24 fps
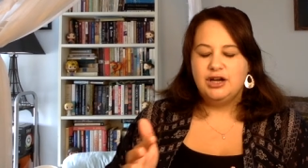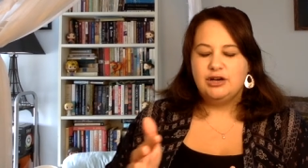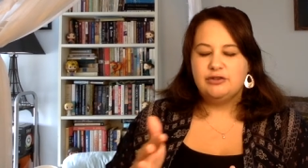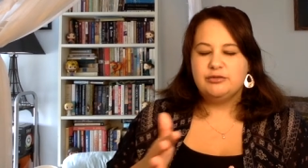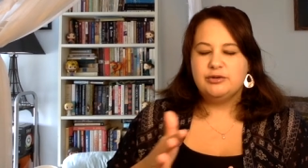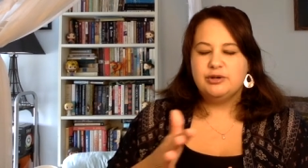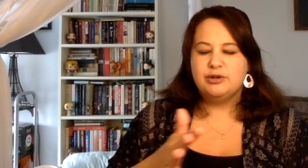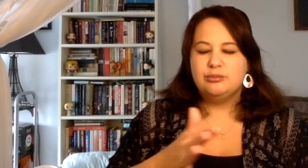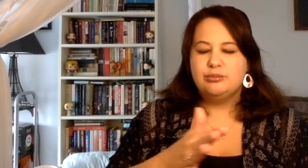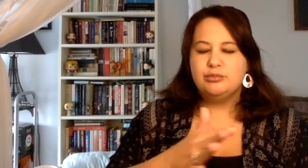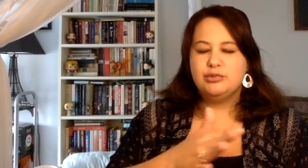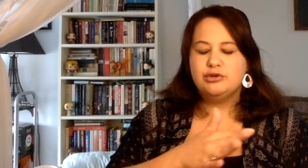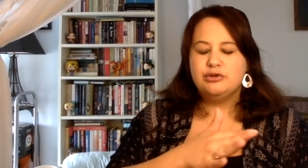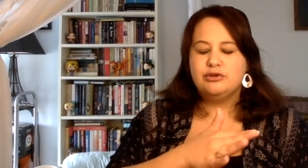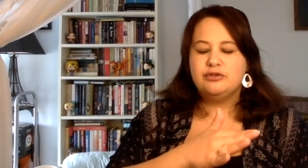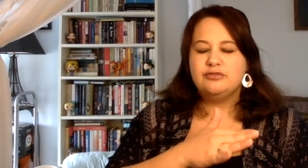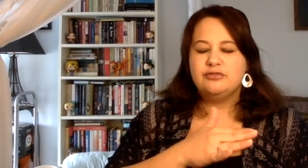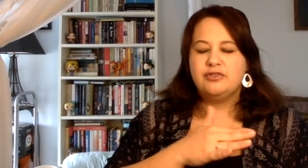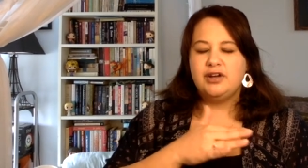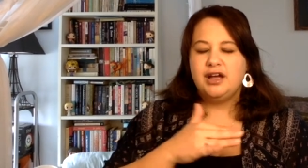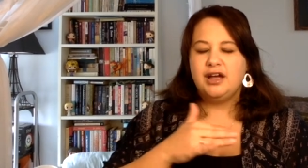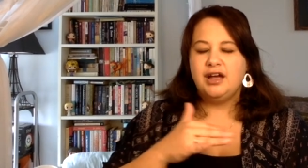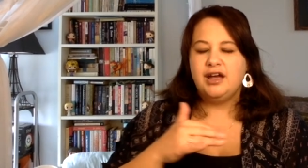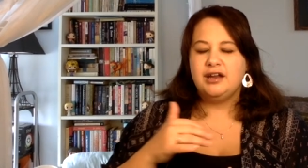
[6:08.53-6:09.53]

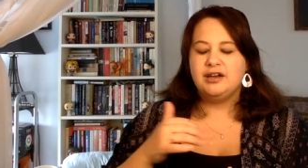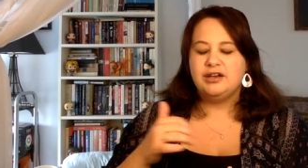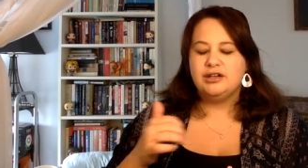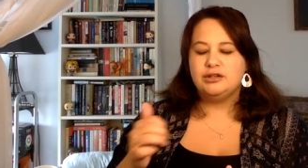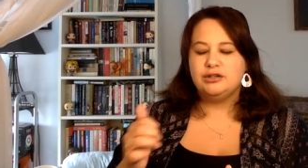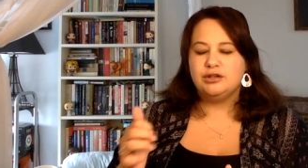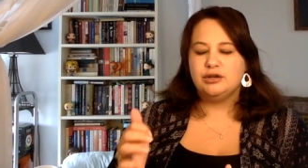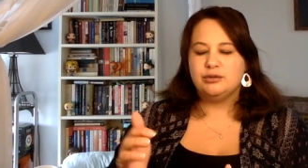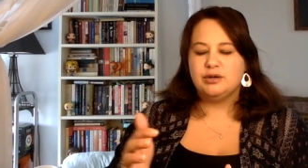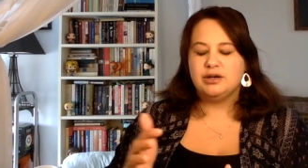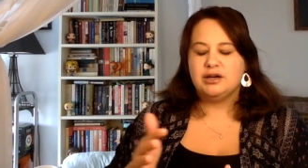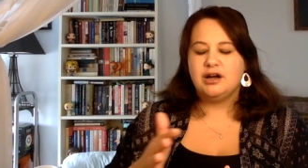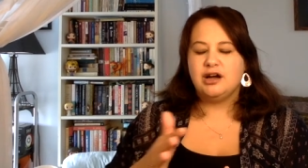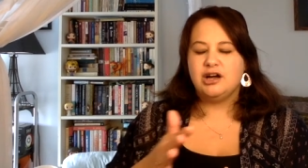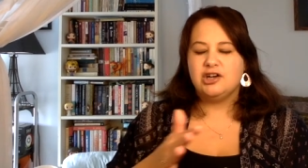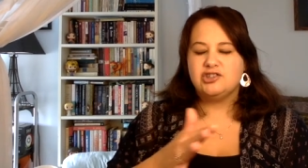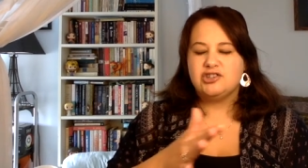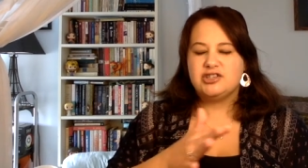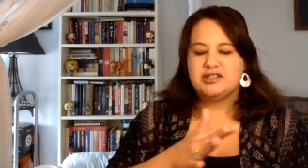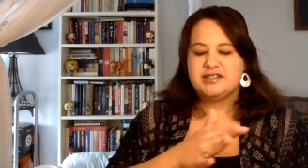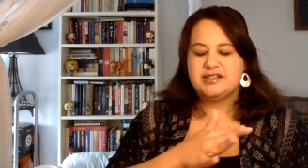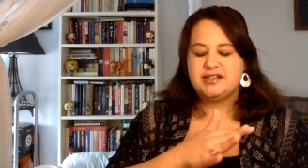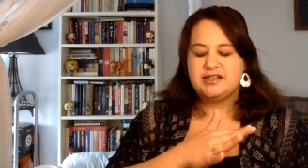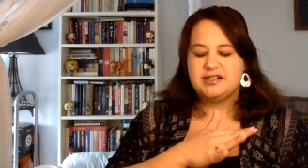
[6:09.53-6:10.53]
remove any lower
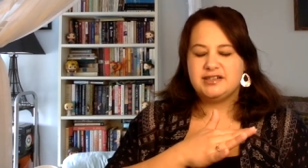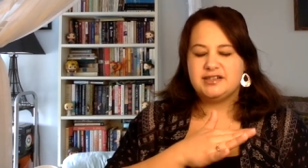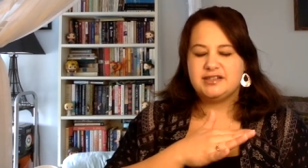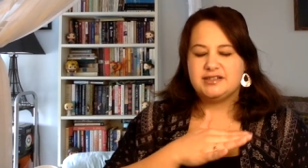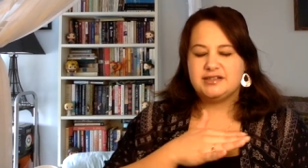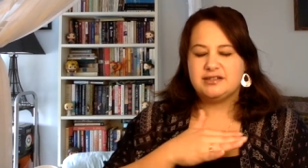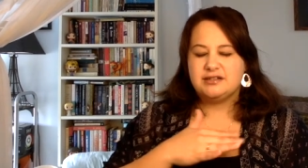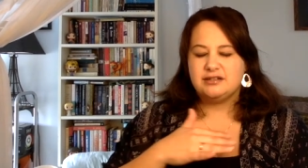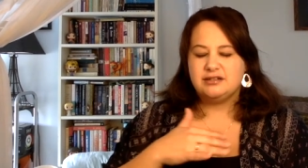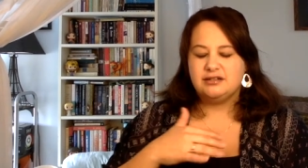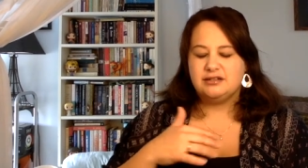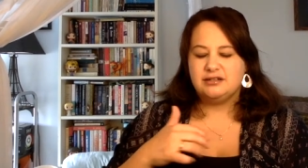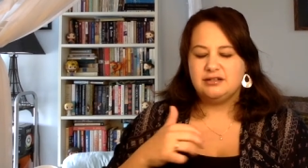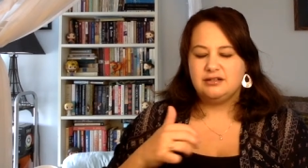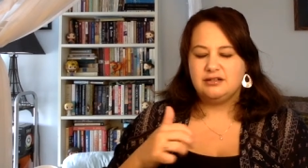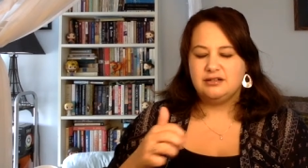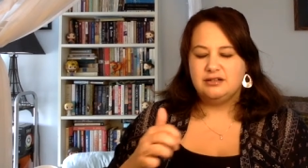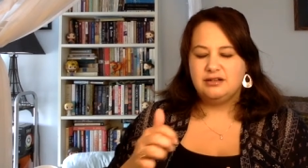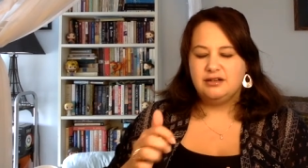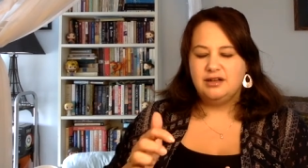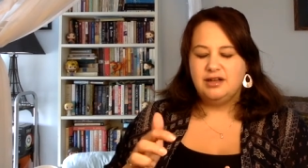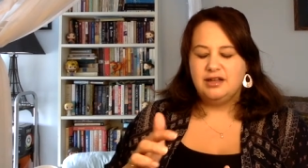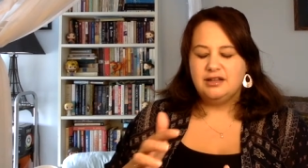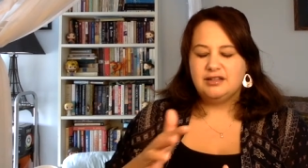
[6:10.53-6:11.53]
consciousness
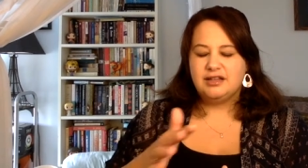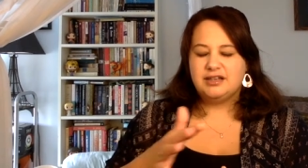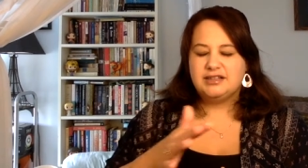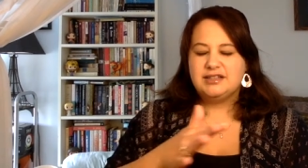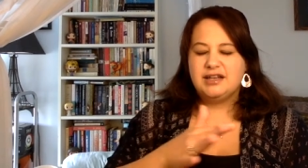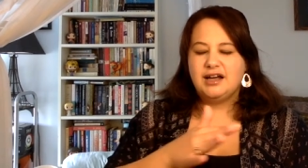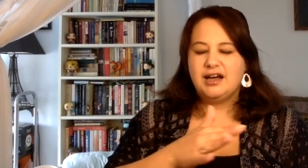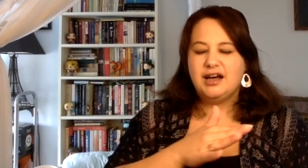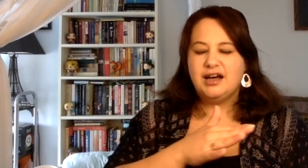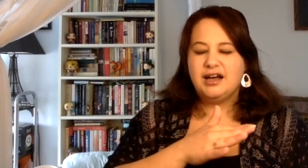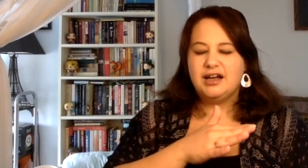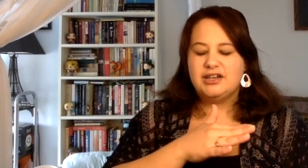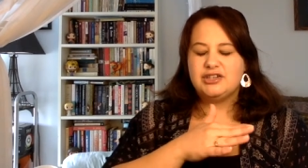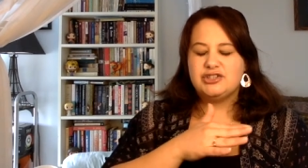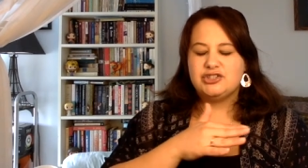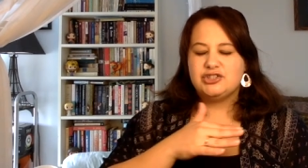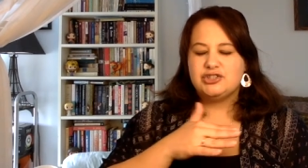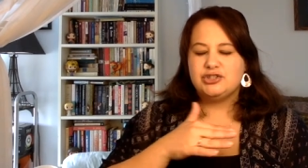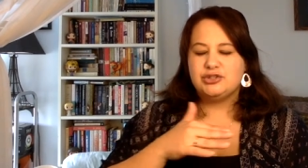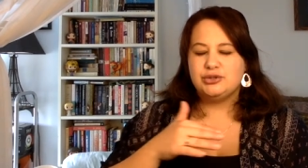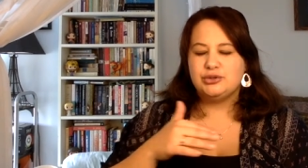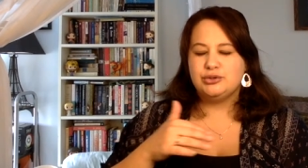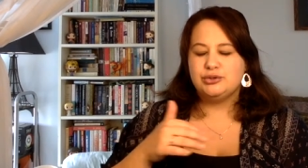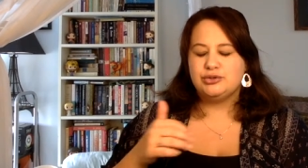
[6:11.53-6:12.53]
that
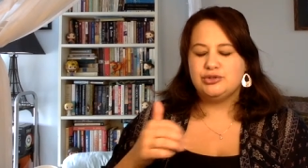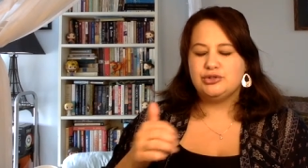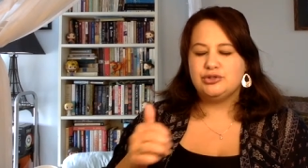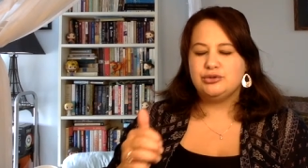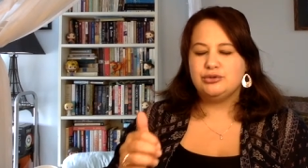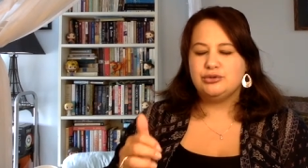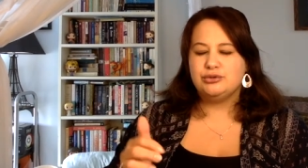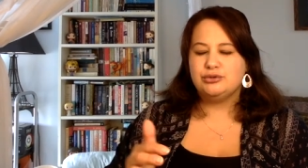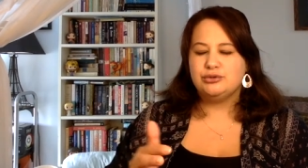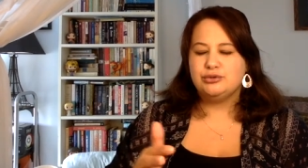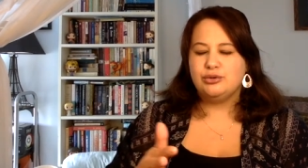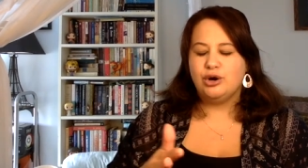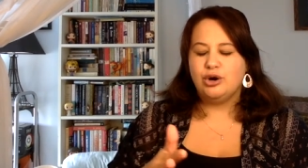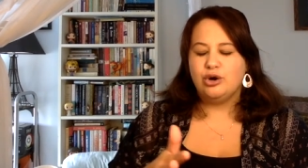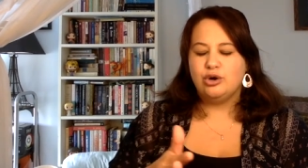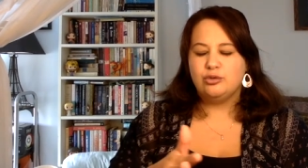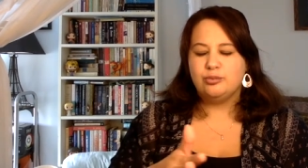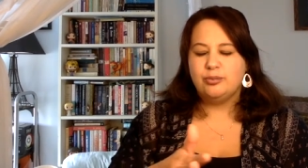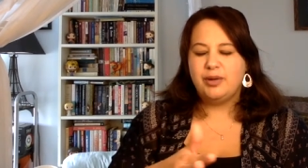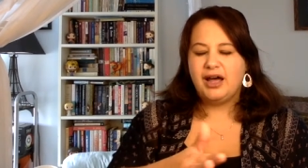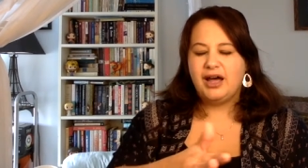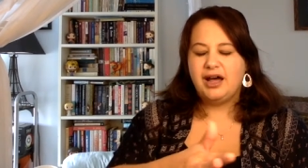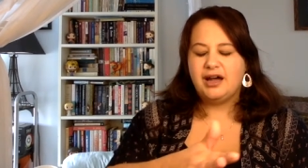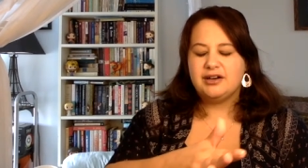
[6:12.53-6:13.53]
ties you to
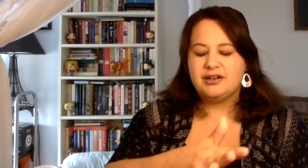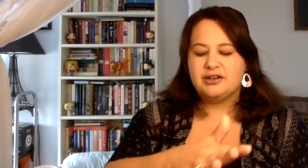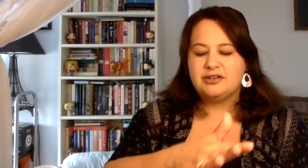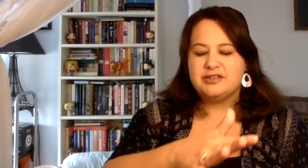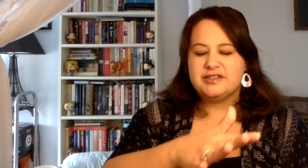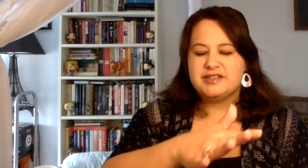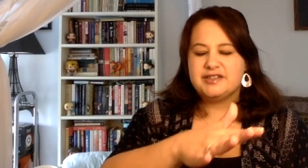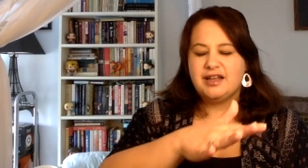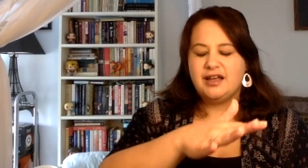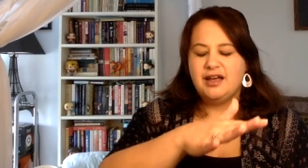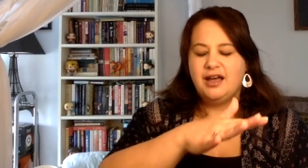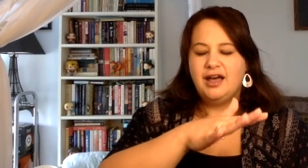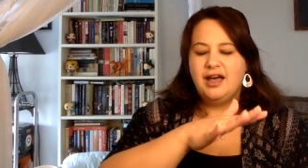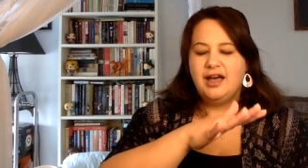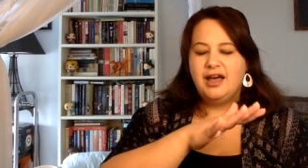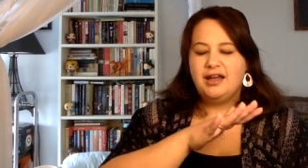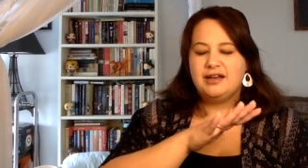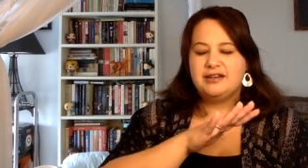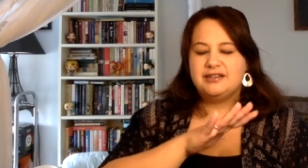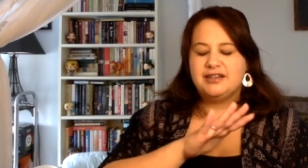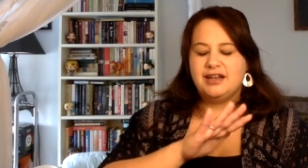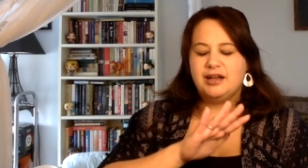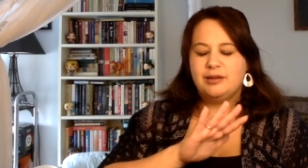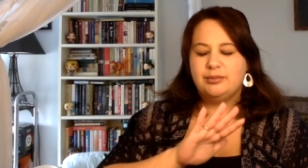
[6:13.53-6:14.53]
old patterns
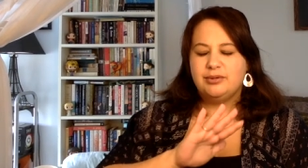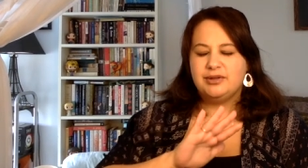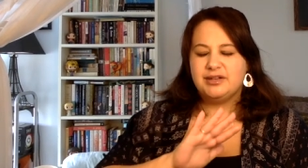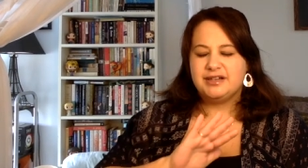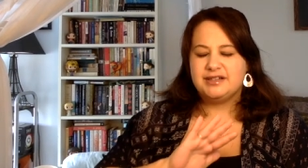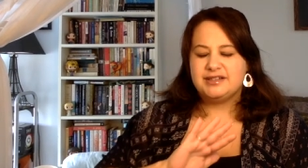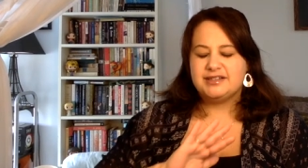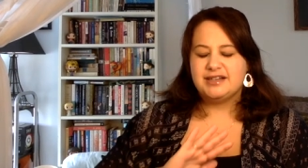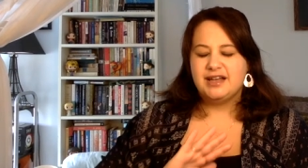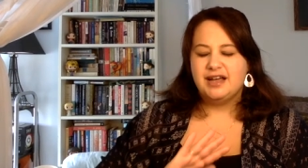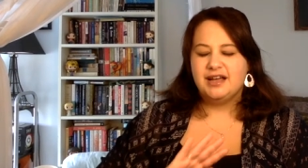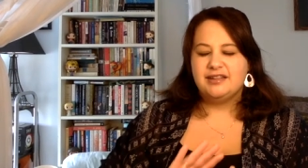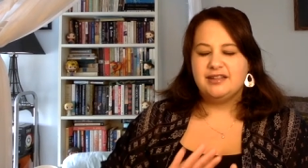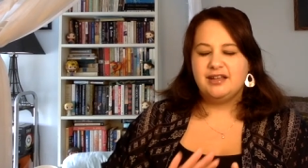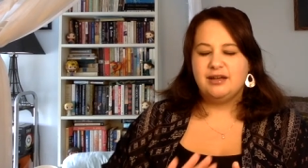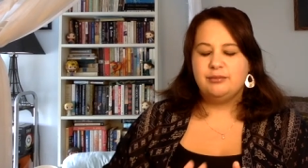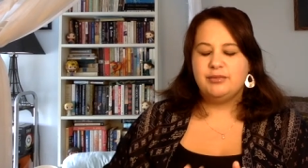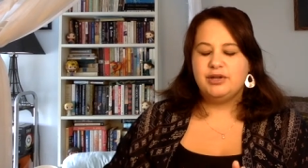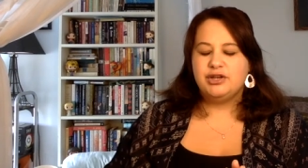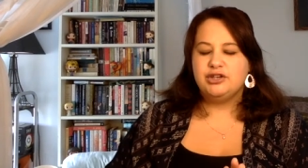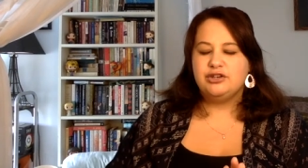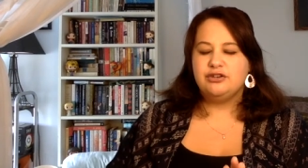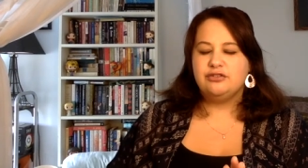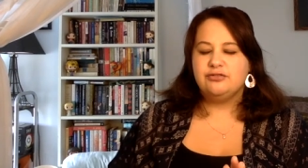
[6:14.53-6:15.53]
and templates that
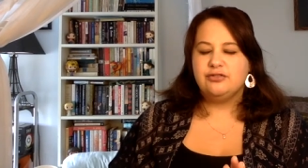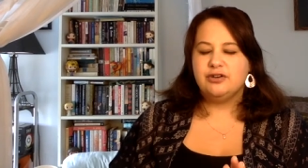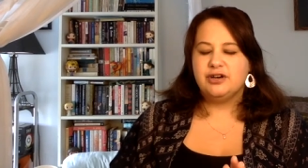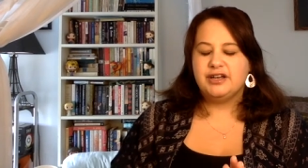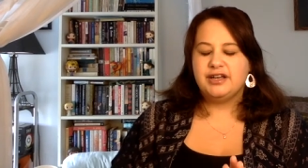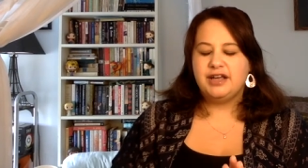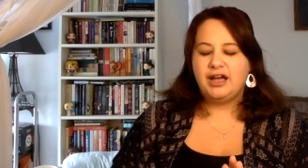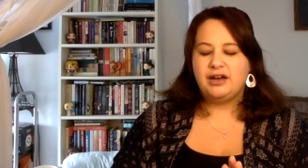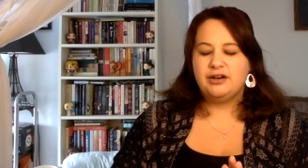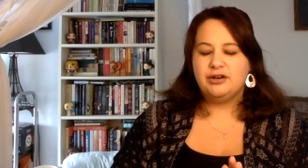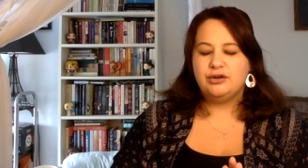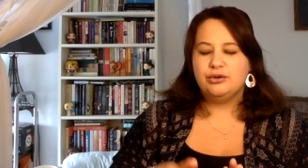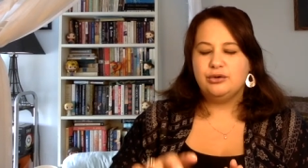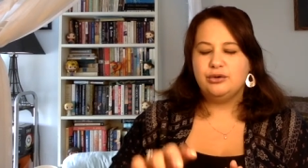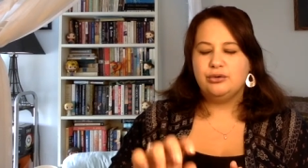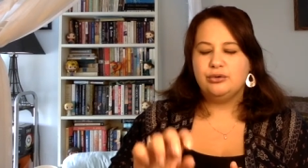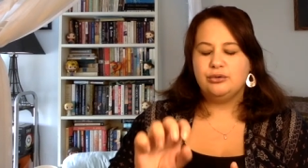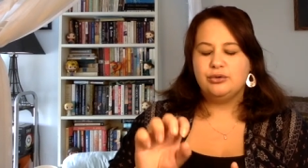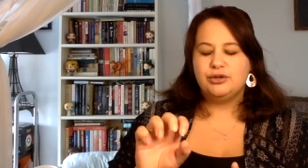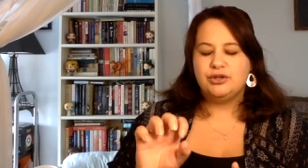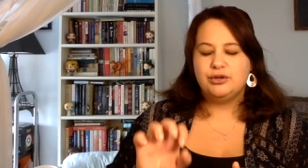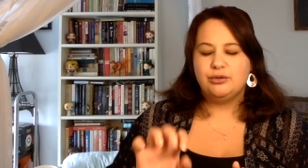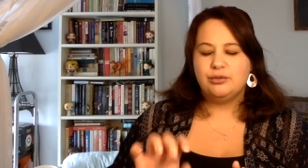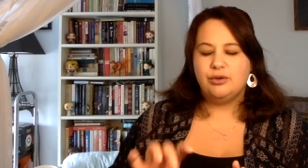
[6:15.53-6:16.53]
make you forget who
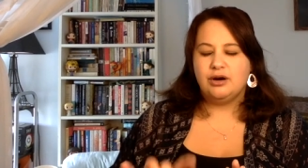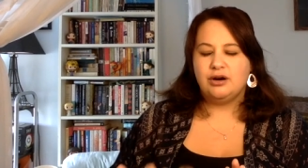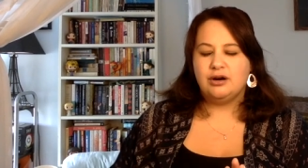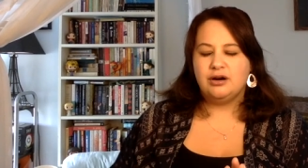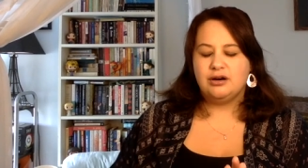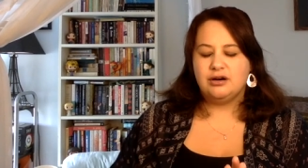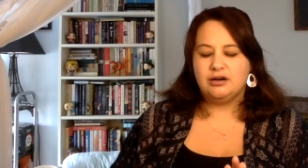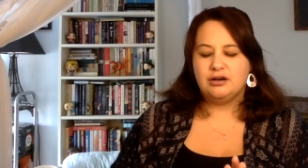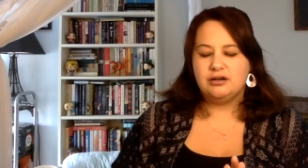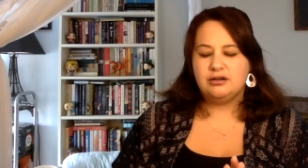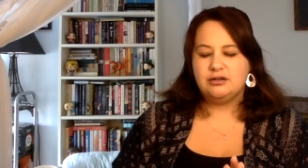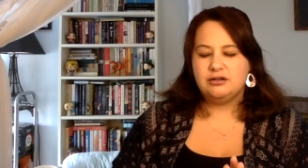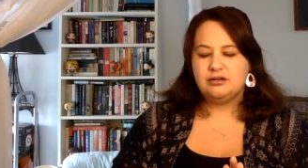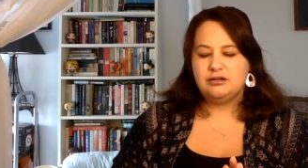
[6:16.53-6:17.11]
you are.